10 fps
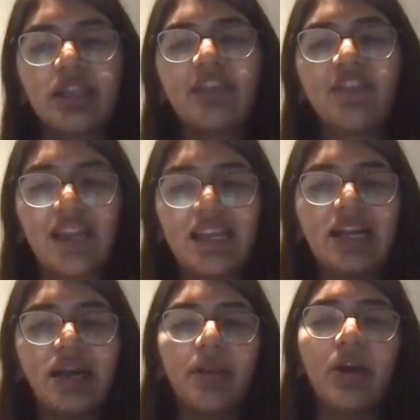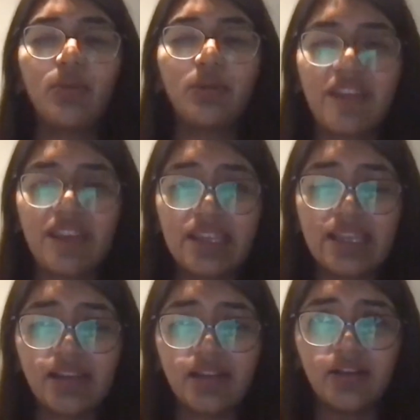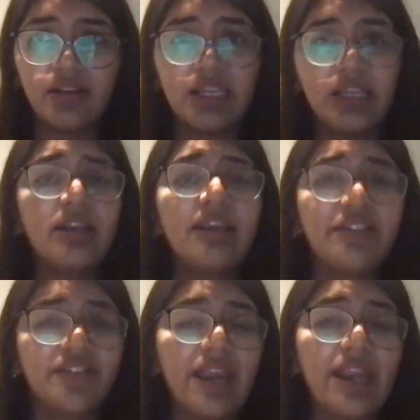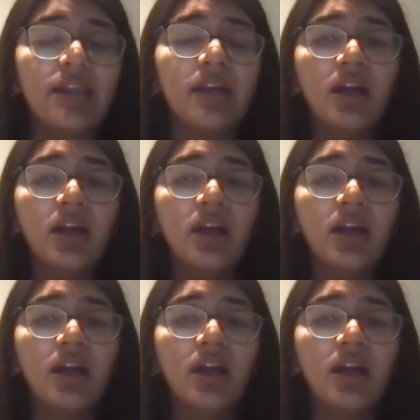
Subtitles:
and they finally come down to a very clearly defined